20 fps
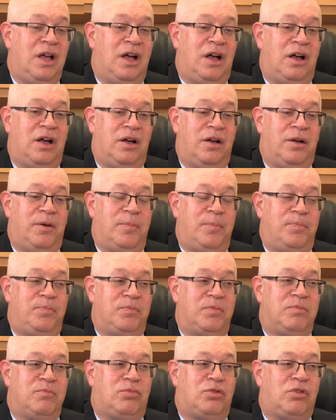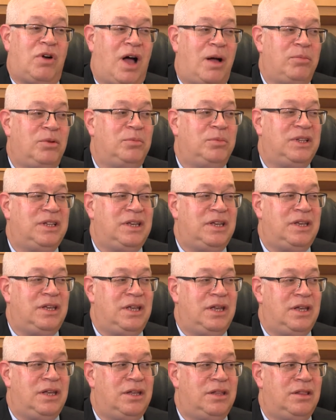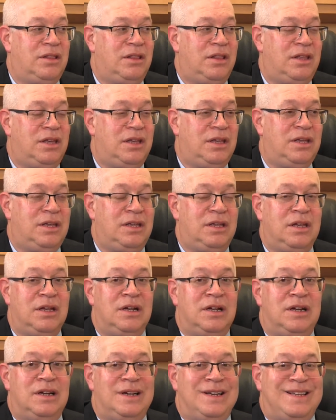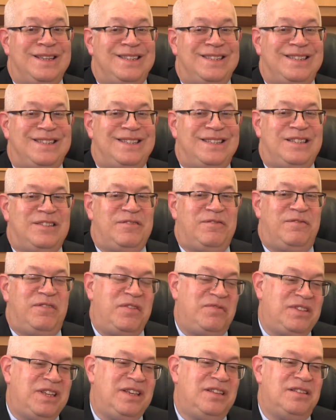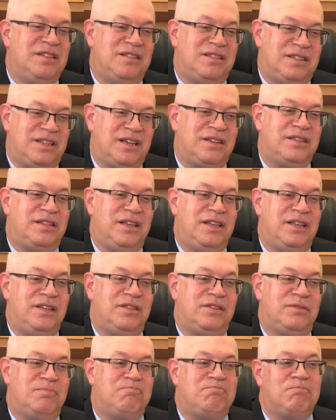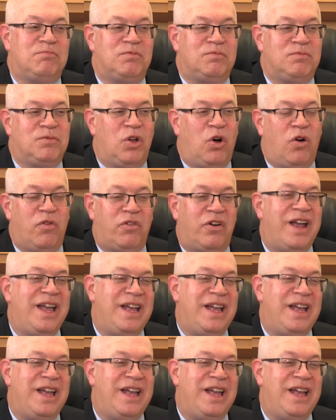Probably in the 50s and 60s, over